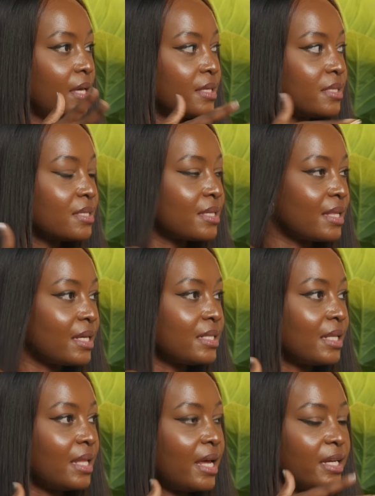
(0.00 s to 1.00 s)
he's this and that
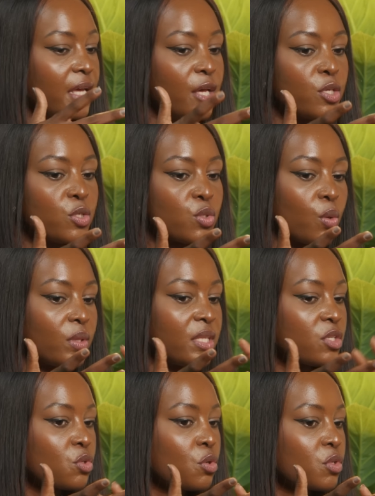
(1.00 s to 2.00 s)
and that so
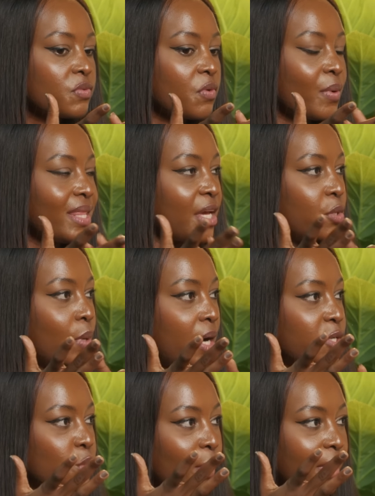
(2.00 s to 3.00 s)
this goes for whether you are
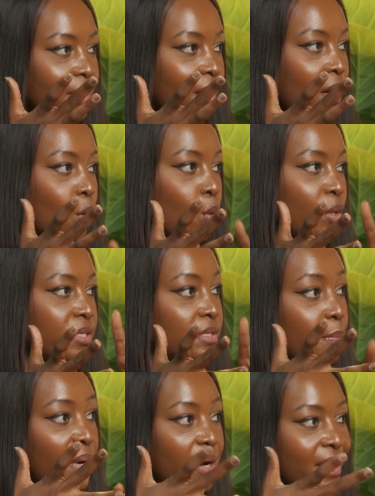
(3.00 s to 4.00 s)
together or
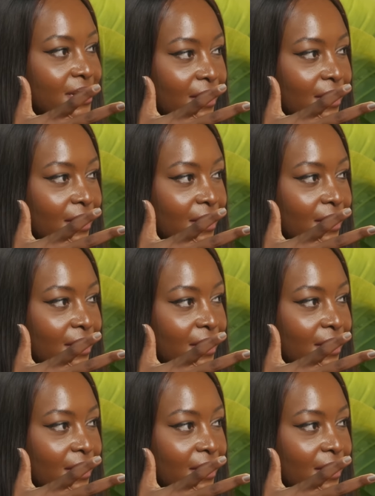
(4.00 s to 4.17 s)
separated,